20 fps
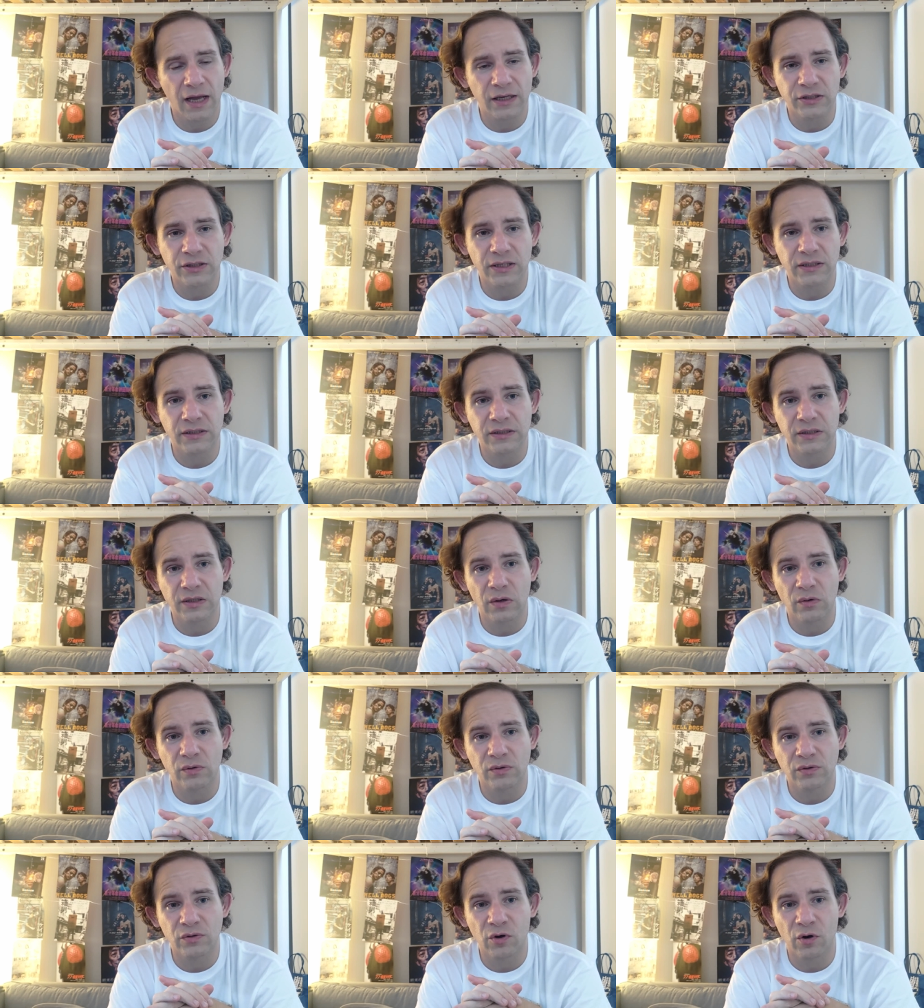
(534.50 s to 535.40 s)
and just
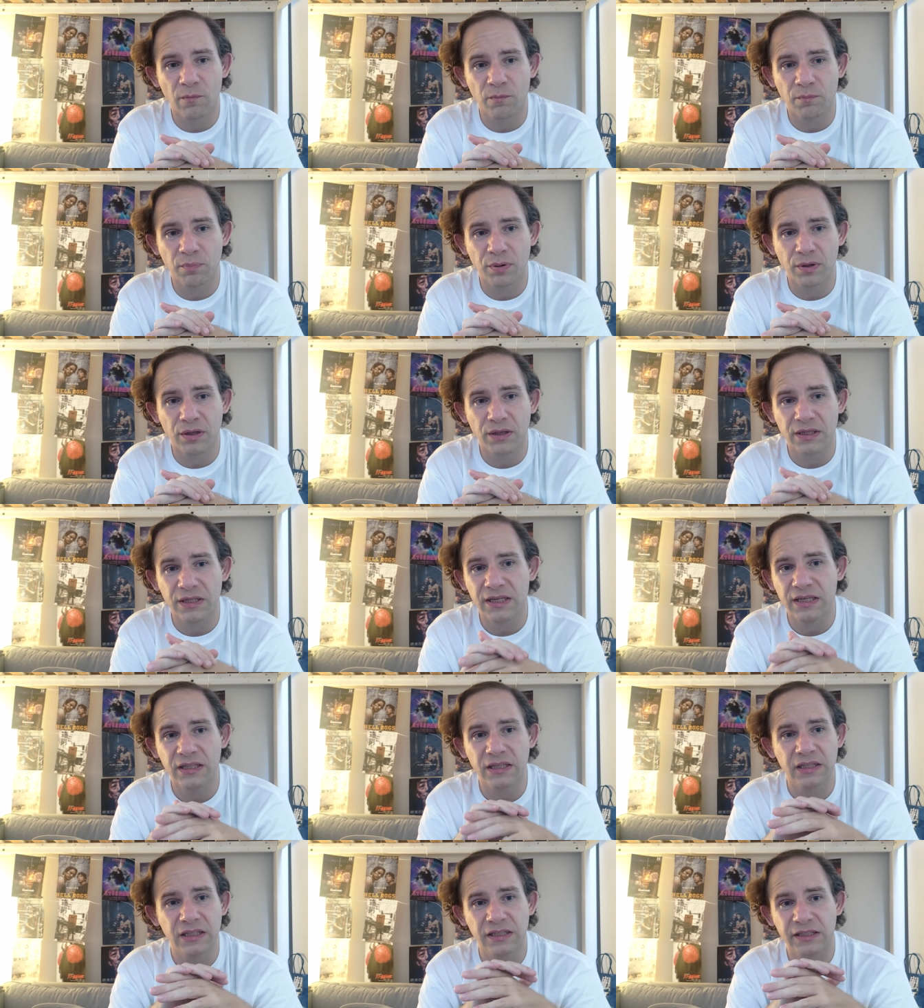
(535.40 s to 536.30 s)
goes
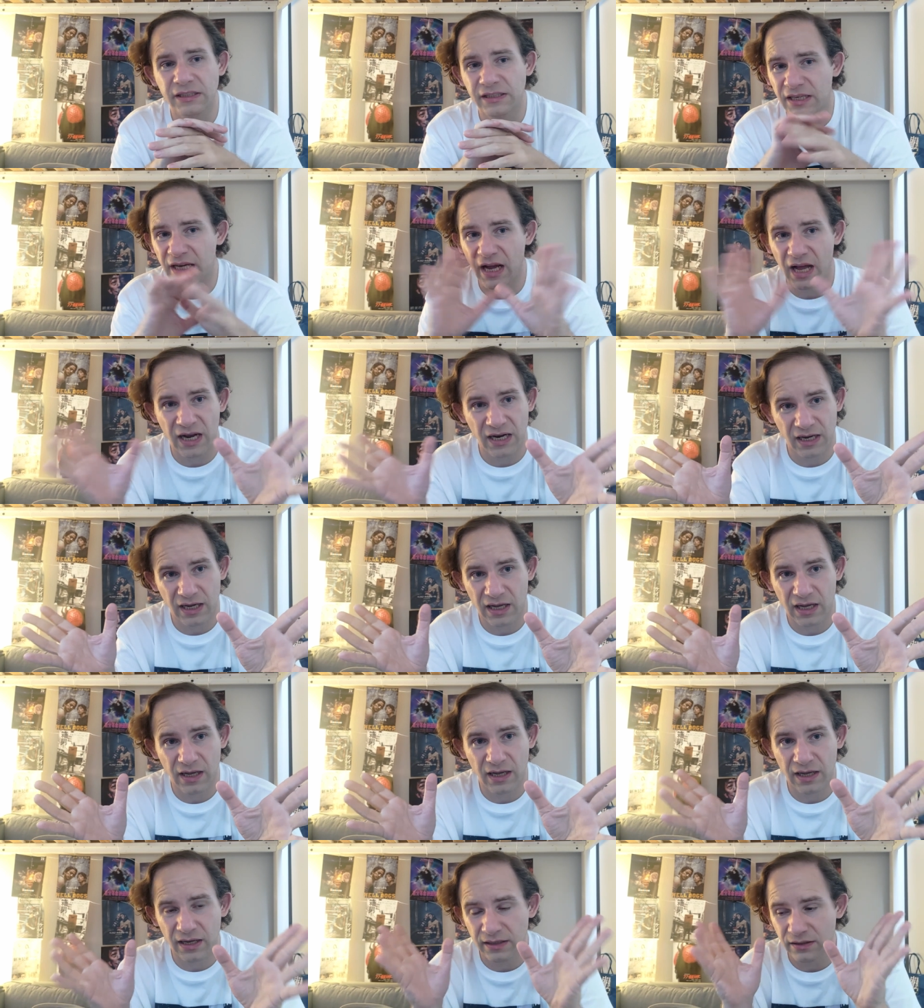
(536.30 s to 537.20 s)
completely
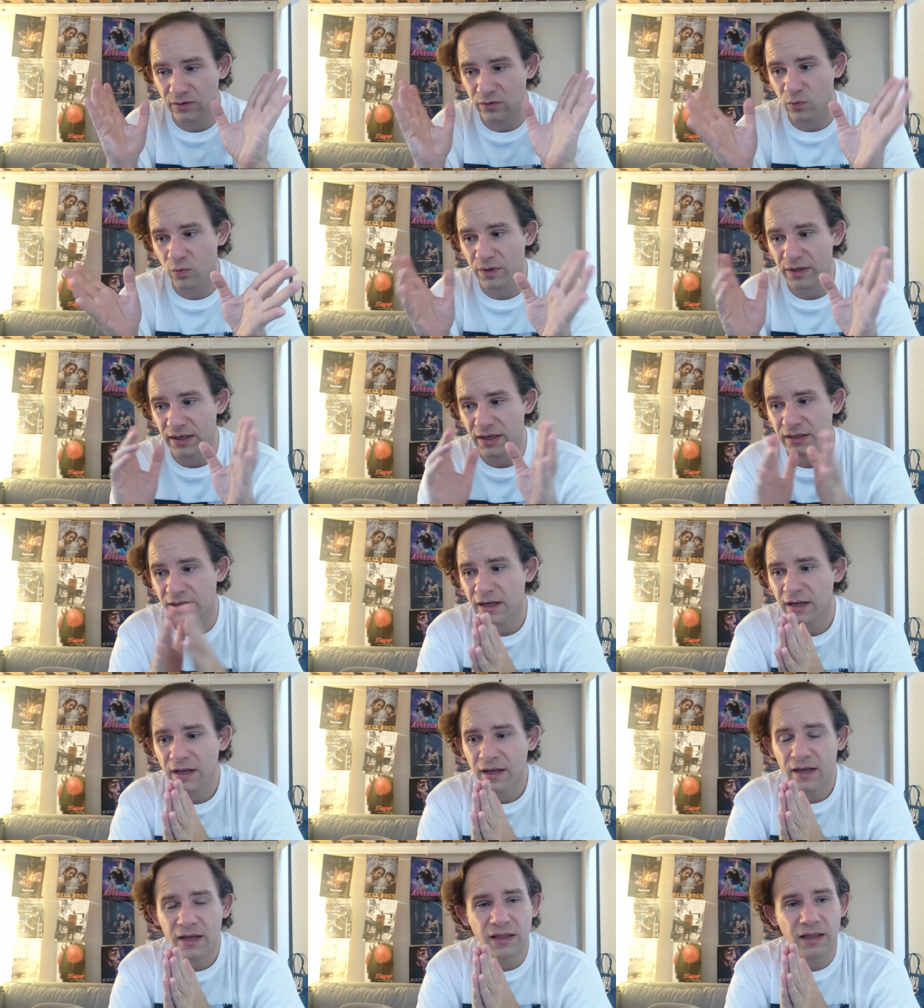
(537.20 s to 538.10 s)
gaga and weird.
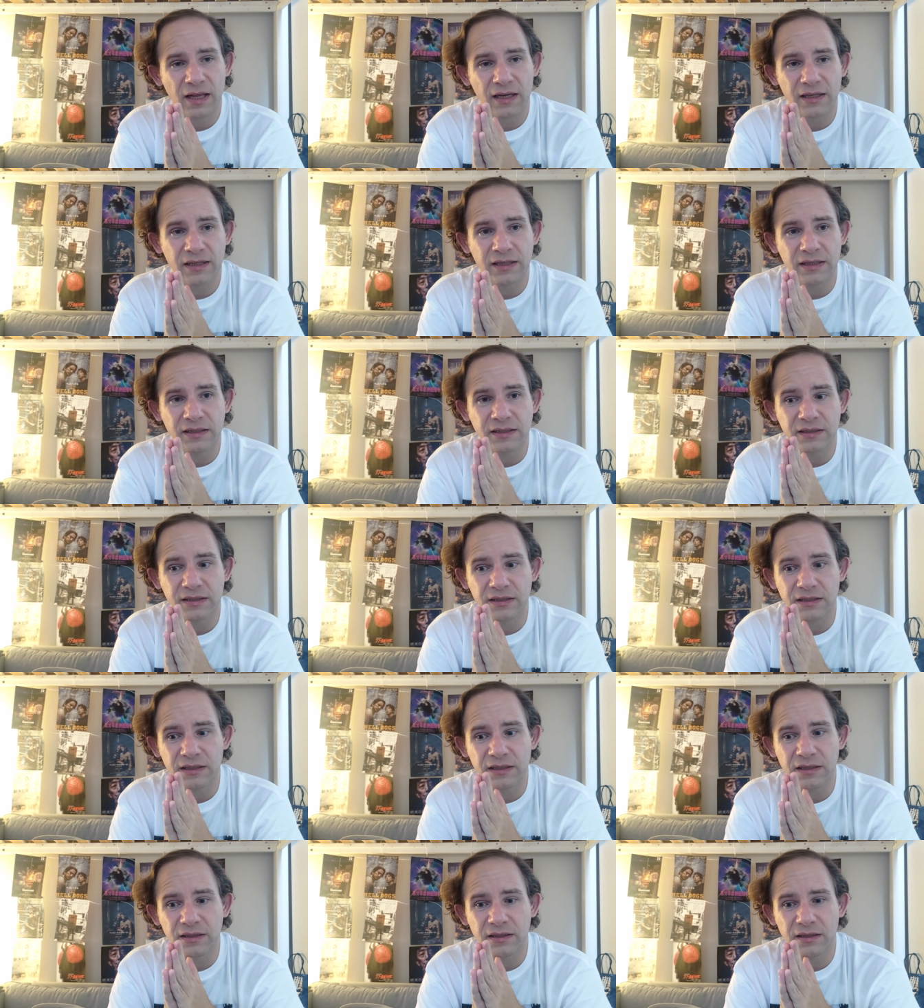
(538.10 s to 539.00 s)
Like he's
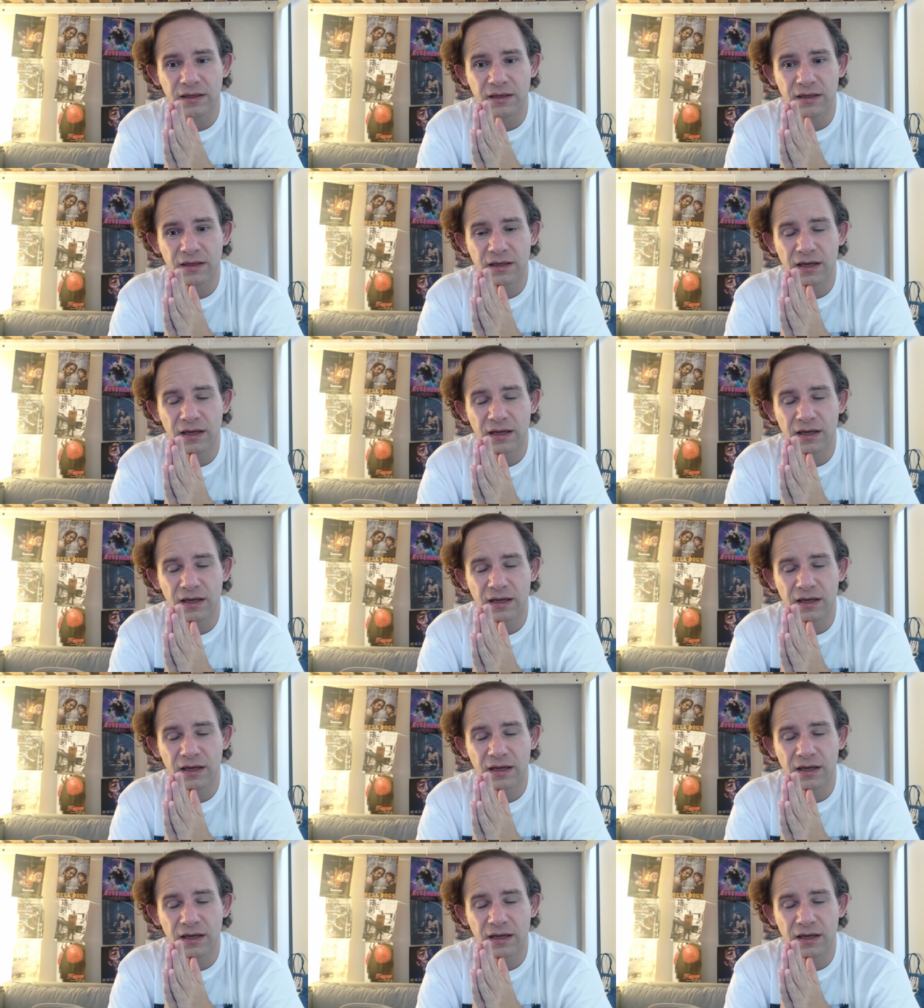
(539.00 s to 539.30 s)
the